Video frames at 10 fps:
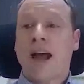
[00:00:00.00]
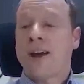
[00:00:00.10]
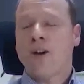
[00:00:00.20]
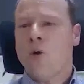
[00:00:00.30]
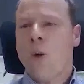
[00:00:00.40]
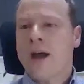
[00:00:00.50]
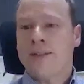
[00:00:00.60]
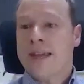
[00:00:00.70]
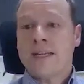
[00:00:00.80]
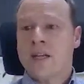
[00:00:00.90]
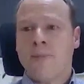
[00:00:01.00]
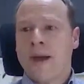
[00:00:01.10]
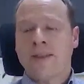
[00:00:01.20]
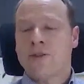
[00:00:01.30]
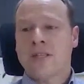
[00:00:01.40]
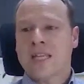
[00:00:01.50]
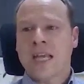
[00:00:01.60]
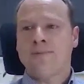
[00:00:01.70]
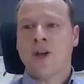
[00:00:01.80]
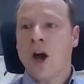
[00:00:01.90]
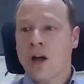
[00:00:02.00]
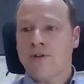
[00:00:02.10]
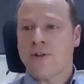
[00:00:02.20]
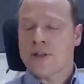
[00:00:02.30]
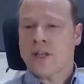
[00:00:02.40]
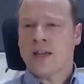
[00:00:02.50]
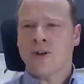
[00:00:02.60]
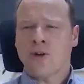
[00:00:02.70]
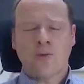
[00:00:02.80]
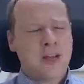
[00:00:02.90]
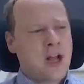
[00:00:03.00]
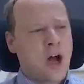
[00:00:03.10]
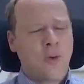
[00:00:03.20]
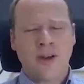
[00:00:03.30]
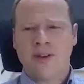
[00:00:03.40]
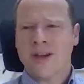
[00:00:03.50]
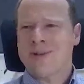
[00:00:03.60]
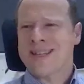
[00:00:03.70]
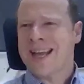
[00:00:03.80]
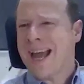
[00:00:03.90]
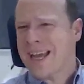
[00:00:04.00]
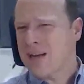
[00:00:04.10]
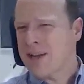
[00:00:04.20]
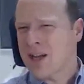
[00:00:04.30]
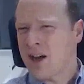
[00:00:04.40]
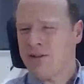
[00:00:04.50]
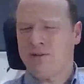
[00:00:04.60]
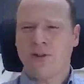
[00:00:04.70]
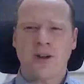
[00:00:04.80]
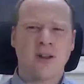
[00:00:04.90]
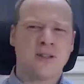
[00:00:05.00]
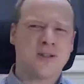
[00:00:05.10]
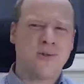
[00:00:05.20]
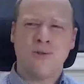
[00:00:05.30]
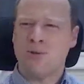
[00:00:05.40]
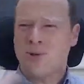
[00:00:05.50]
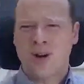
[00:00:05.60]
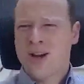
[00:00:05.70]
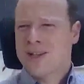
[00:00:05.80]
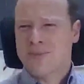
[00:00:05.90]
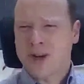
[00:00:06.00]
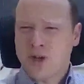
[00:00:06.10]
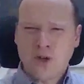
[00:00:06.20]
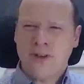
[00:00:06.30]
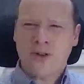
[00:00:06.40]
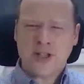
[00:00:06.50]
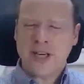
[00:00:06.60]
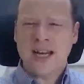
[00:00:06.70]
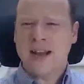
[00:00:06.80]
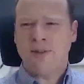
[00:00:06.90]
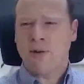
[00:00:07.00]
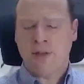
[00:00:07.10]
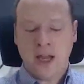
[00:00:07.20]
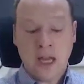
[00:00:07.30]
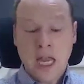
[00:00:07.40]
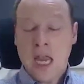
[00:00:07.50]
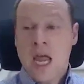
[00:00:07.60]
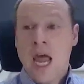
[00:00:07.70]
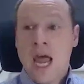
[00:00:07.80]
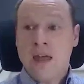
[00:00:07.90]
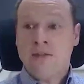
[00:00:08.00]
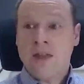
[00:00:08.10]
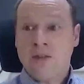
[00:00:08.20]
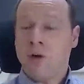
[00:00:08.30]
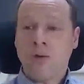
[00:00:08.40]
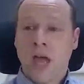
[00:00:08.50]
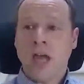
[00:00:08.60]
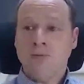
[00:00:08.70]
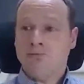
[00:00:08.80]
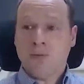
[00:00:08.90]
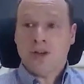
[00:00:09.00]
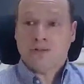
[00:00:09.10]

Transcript: I don't know why they ended up at the same conference. I don't recall whether it was an academic conference or some kind of university level thing. And they thought, okay,